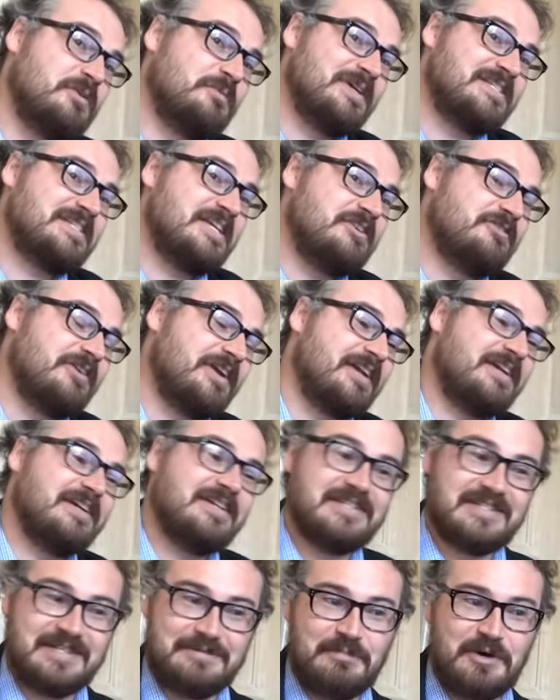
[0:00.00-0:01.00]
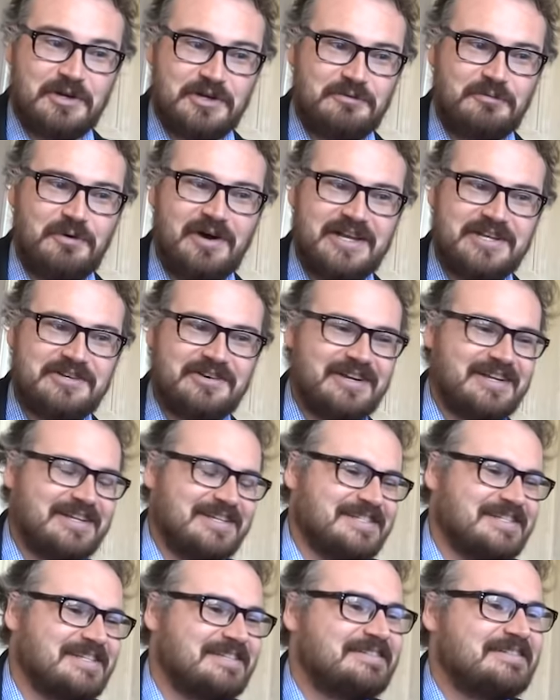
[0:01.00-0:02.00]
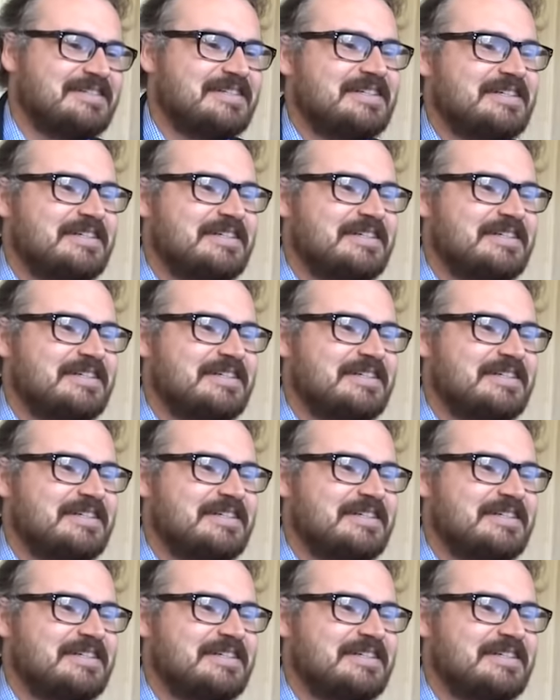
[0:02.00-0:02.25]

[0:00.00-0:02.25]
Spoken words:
modern whisky drinkers and modern wine drinkers?